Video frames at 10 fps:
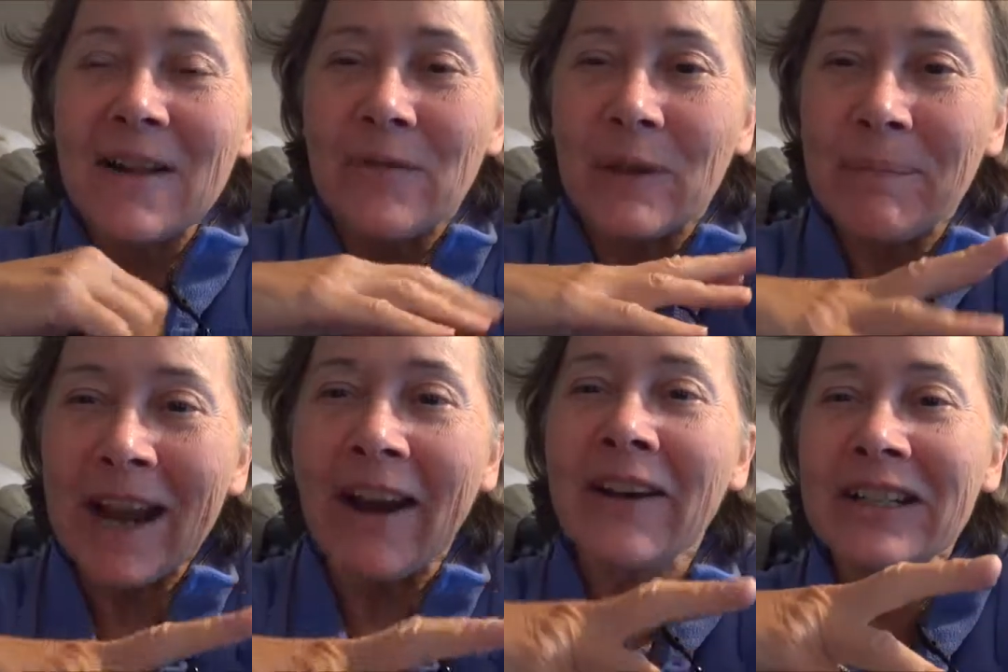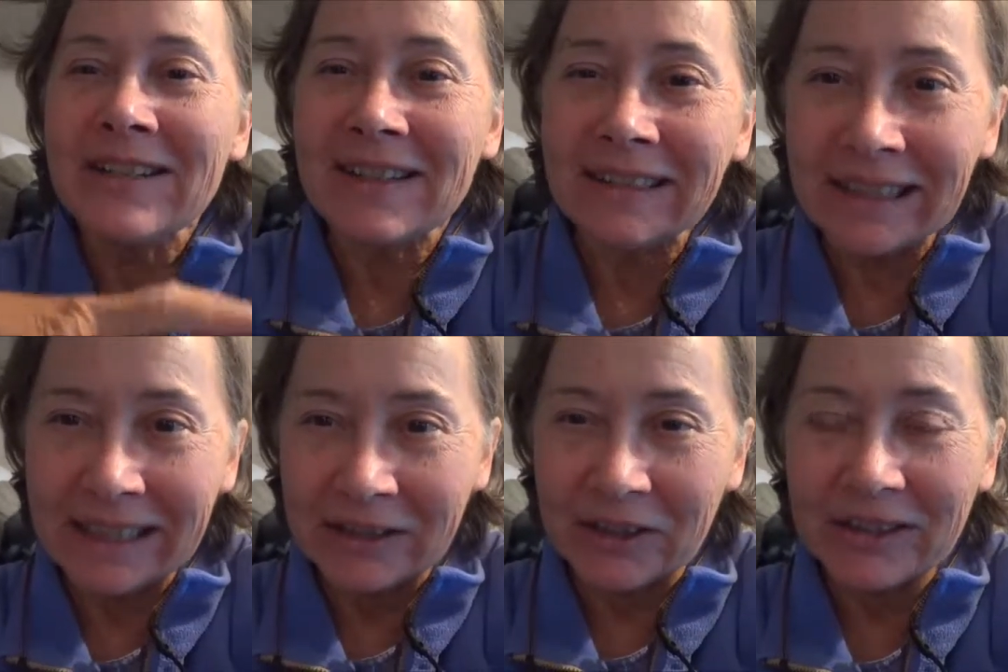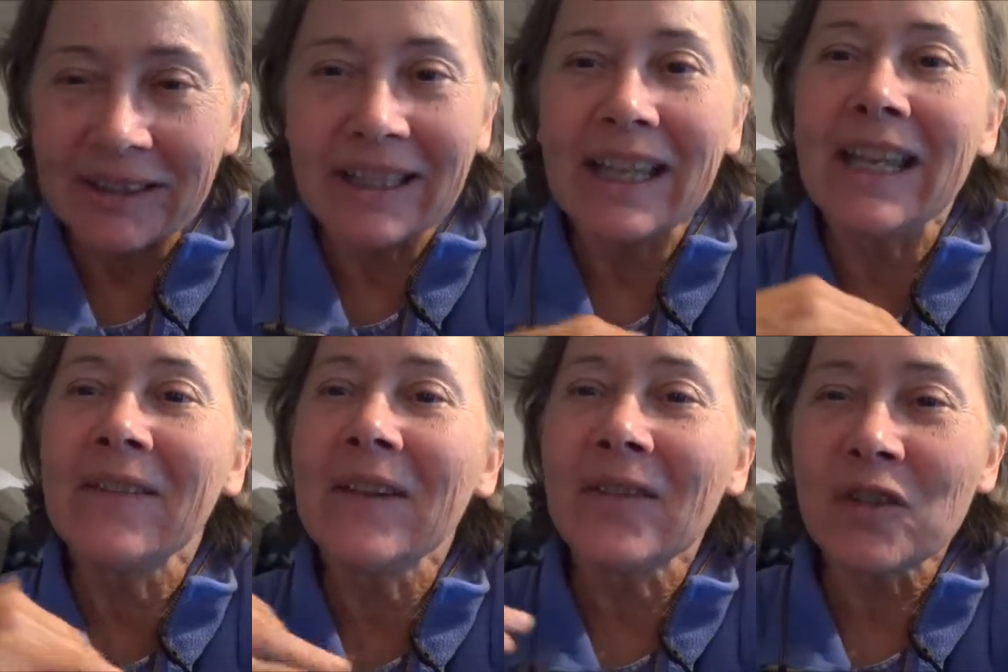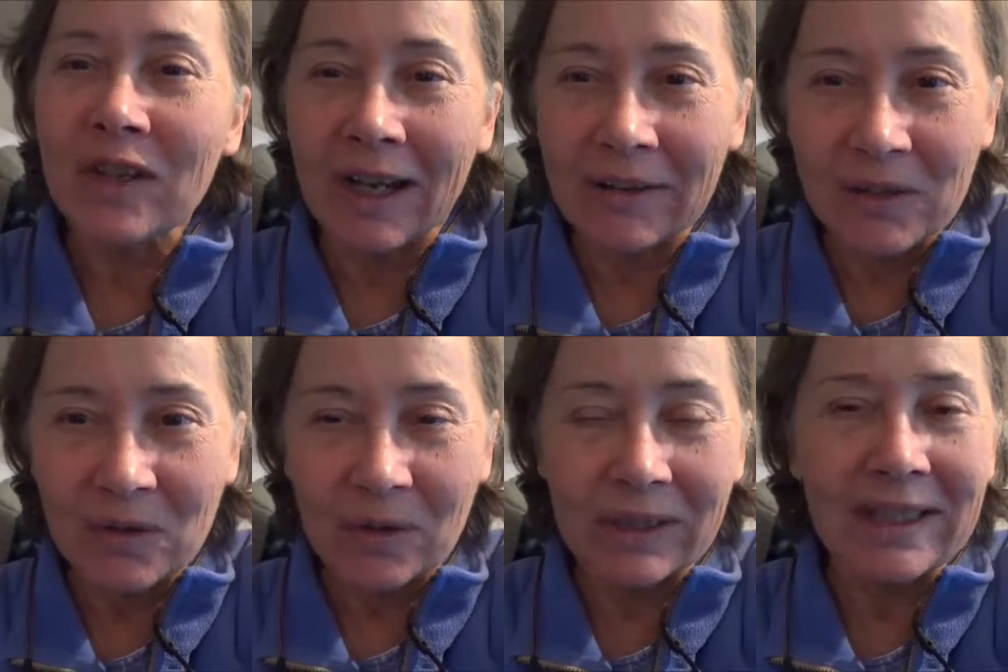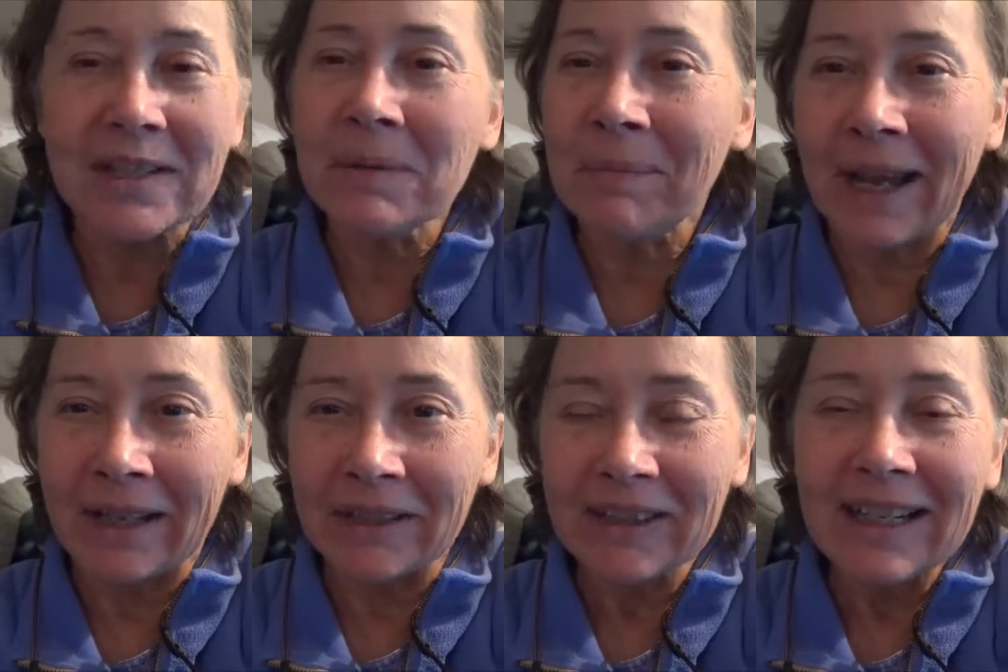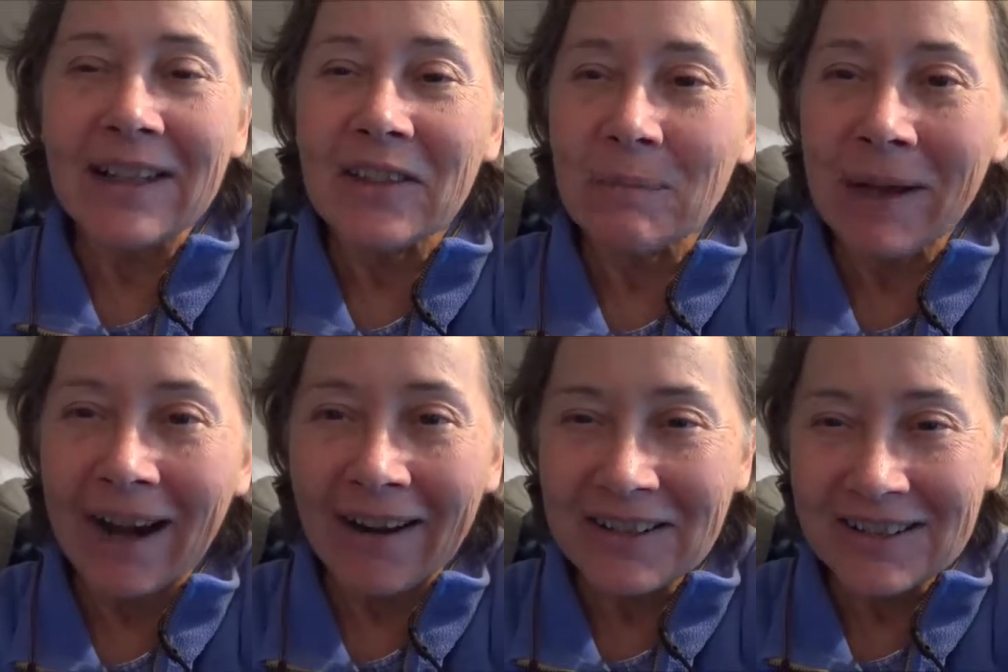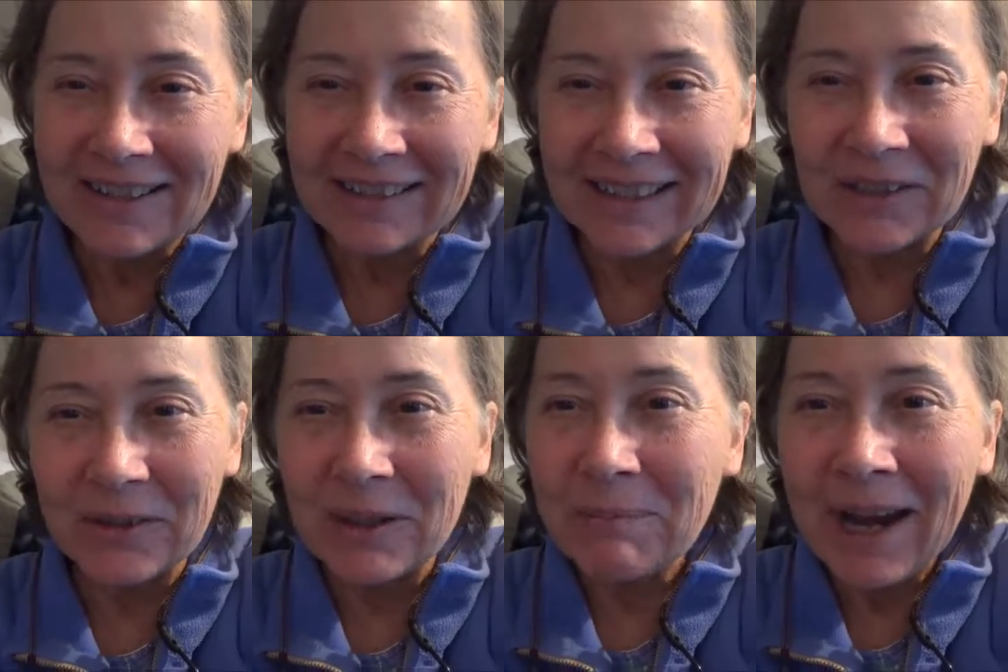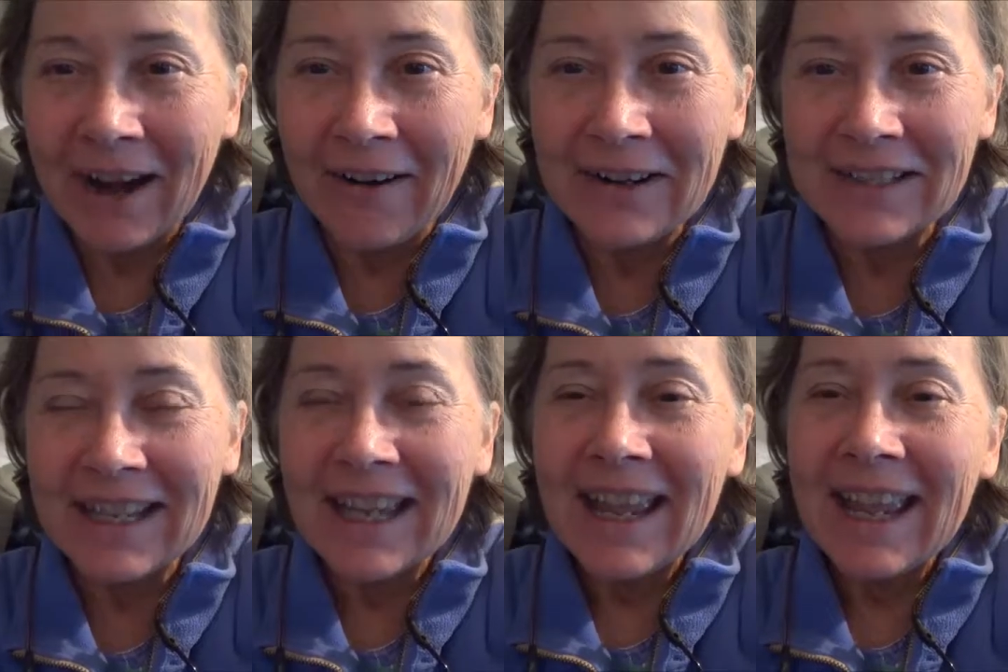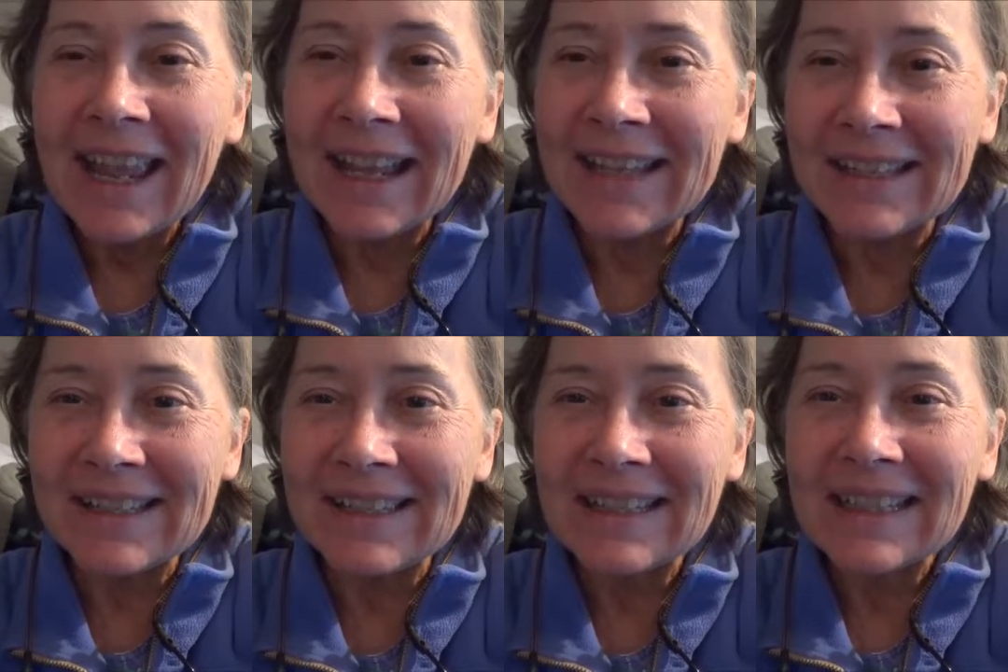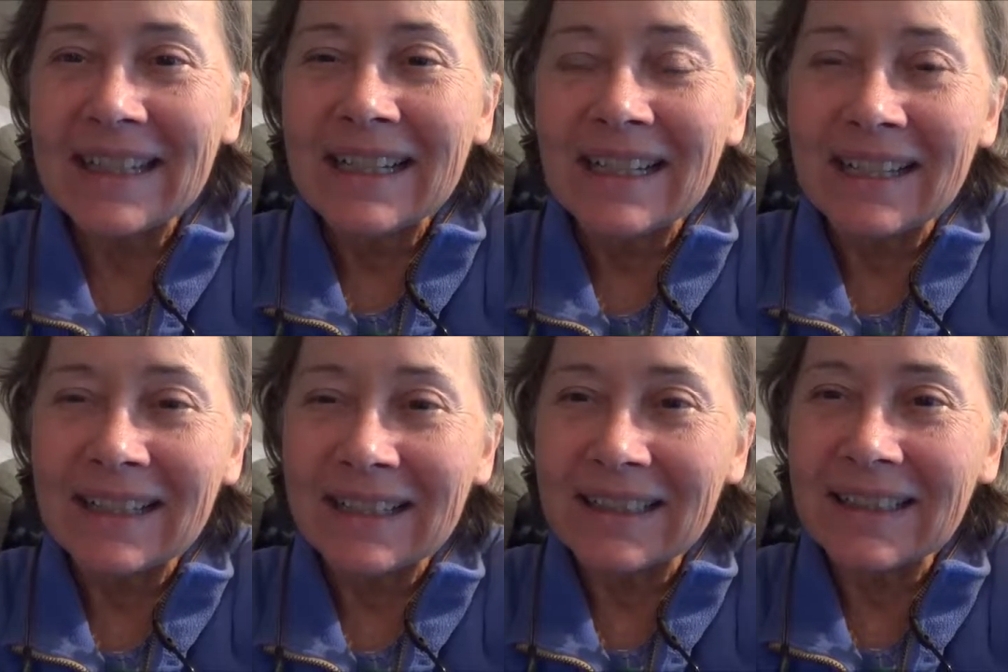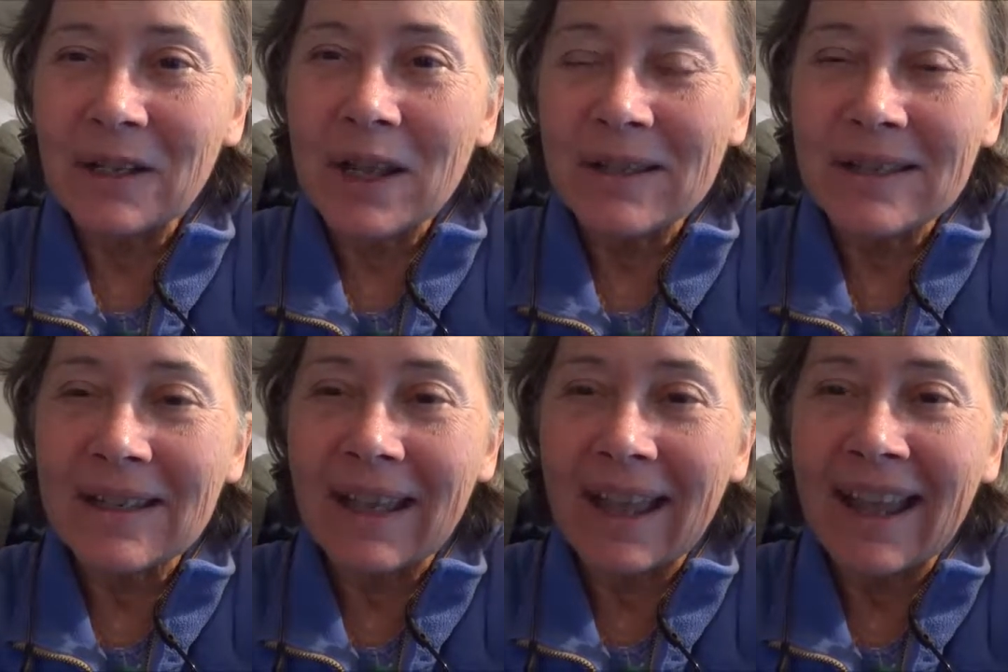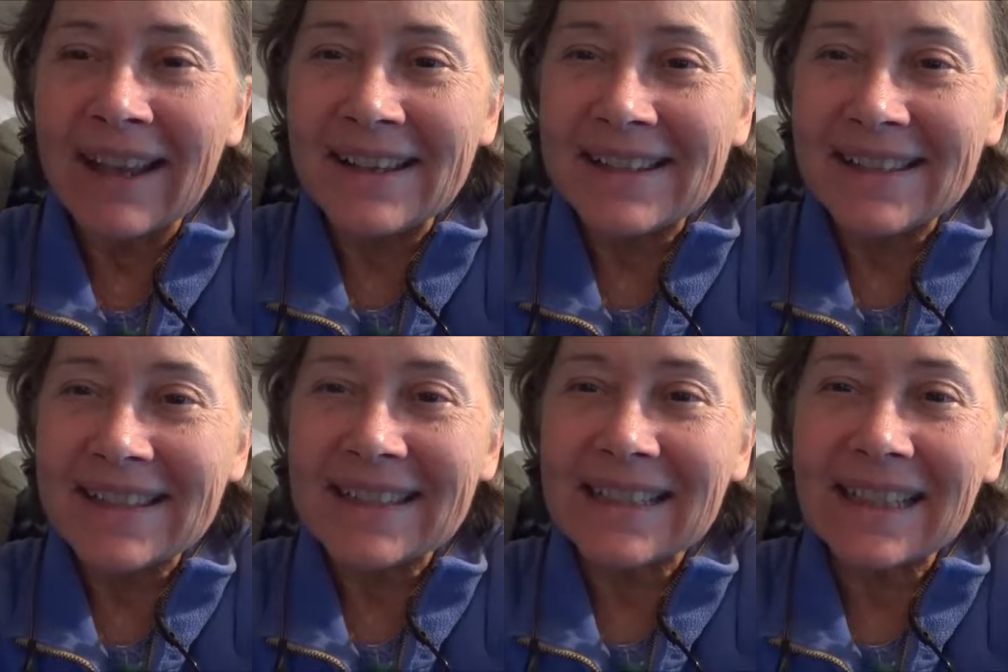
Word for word: the parent is the leader. Even if the child is grown, it doesn't matter. The parent is the leader, and the parent has, uh, has